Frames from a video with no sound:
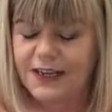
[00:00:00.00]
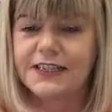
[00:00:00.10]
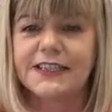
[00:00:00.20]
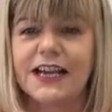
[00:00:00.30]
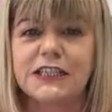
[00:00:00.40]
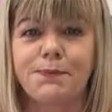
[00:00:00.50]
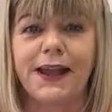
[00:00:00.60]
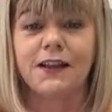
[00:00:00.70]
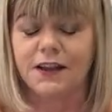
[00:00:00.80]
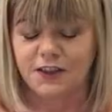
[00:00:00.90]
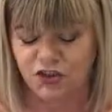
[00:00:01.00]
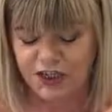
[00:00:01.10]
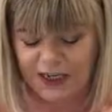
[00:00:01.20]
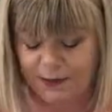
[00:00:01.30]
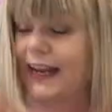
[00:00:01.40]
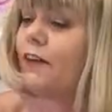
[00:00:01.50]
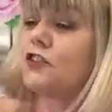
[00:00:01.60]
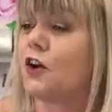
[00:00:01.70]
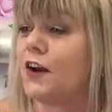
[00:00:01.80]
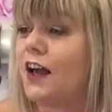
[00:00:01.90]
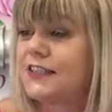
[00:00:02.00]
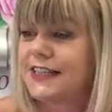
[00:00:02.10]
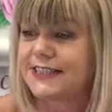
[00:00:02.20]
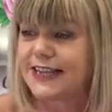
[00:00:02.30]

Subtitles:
Get some tax back on it. You have to go on holidays